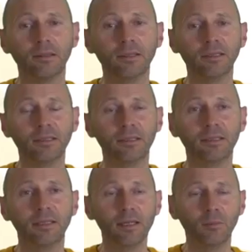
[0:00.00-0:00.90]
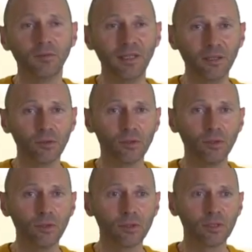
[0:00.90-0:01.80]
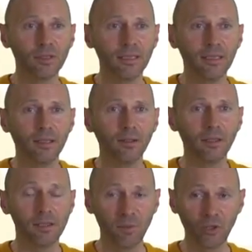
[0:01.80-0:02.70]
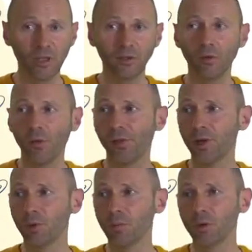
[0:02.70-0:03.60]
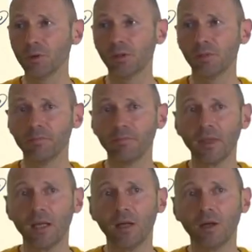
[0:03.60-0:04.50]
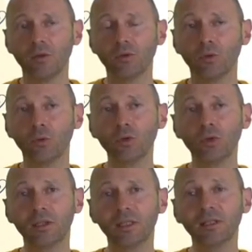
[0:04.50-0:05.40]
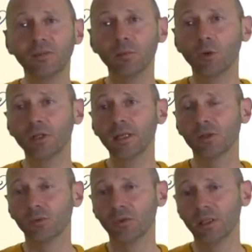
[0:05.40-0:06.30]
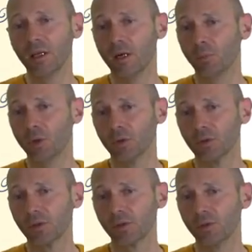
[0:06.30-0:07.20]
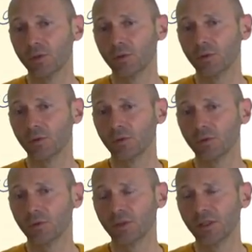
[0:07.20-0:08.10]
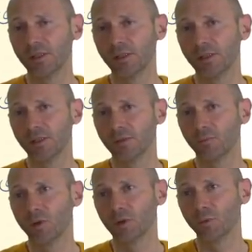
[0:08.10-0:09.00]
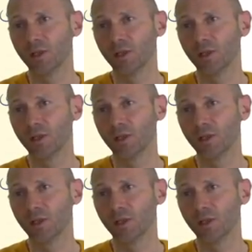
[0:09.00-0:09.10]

In terms of dinosaurs, especially the theropods, the good living models today are birds. So this is one